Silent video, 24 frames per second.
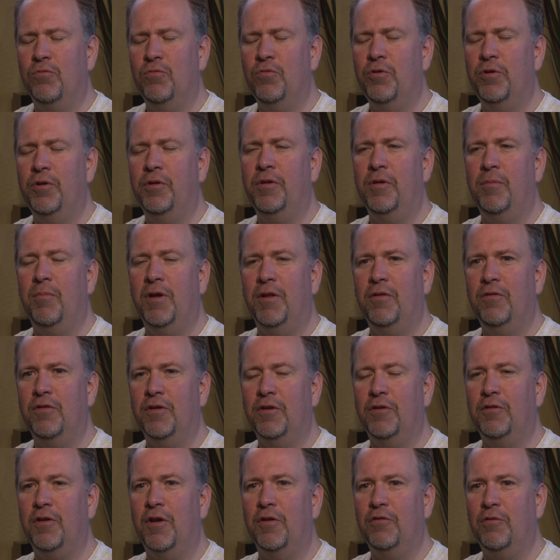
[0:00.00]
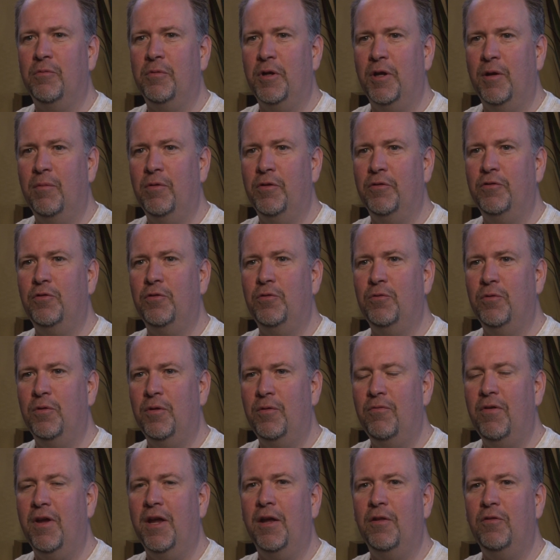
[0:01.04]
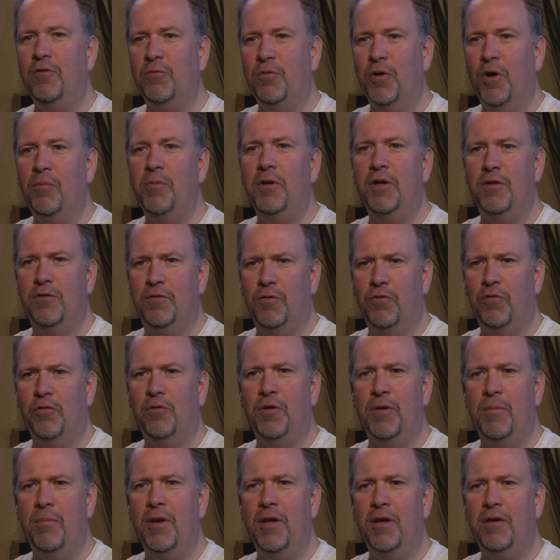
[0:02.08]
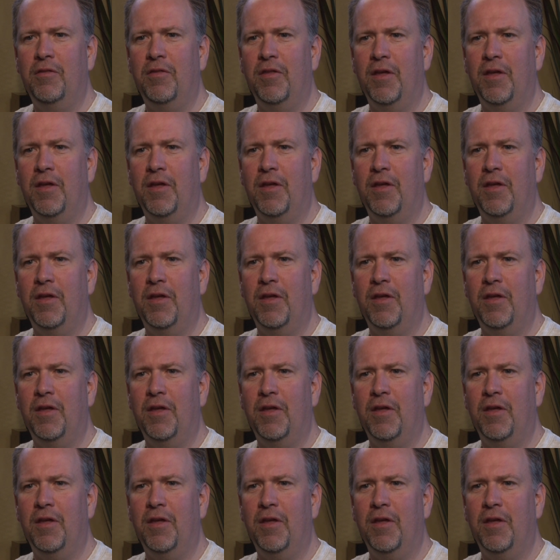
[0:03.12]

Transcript: really been successful, been able to advance well because of three big